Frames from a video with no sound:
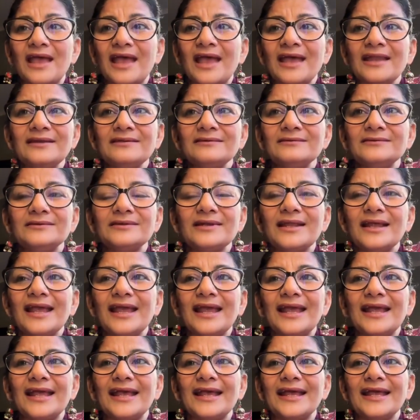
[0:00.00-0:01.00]
And
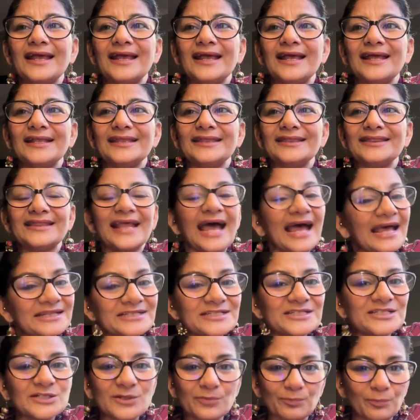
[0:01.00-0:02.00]

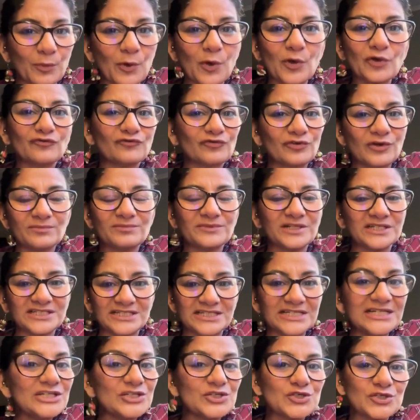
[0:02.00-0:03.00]
that support from the
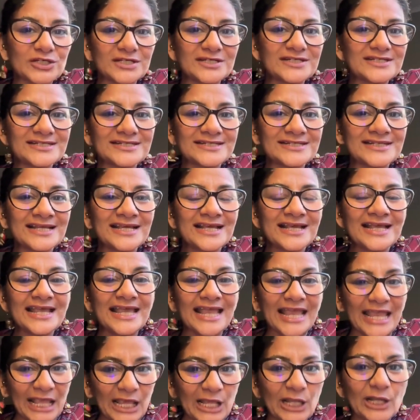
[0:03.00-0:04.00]
teachers
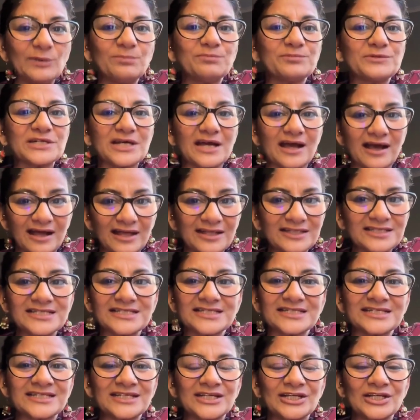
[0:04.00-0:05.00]
helped
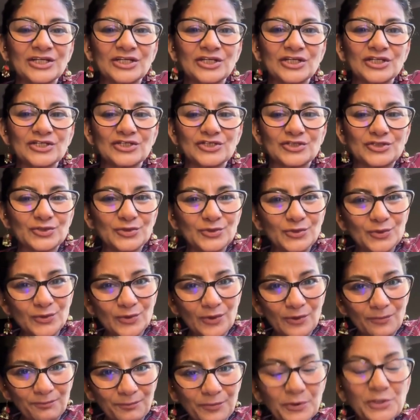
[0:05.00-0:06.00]
us
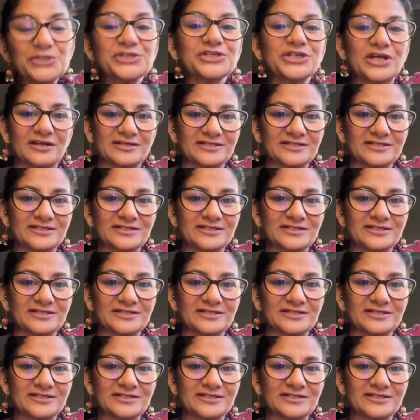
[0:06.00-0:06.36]
to push